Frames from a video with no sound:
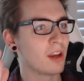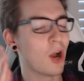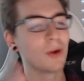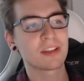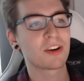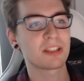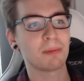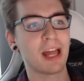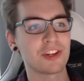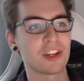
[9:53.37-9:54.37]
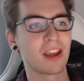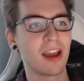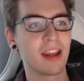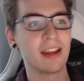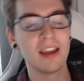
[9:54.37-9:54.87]
OSR Splashing
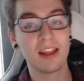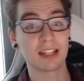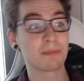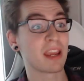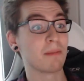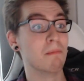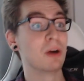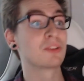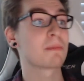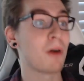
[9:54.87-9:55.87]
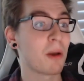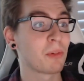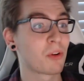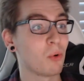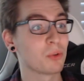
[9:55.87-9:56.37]
Guide. That's my most
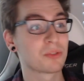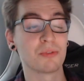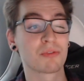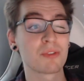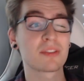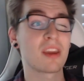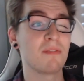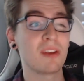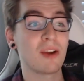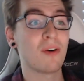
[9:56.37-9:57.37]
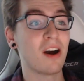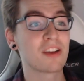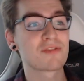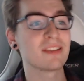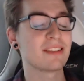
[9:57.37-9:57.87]
popular old school RuneScape video.
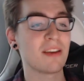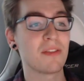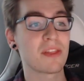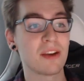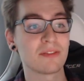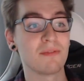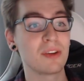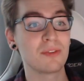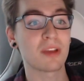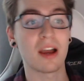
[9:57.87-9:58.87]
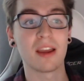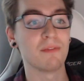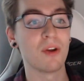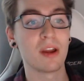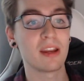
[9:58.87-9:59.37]
107,000 views. I have
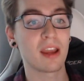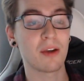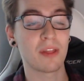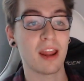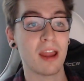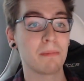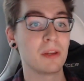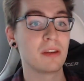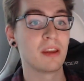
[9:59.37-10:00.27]
no idea how that happened.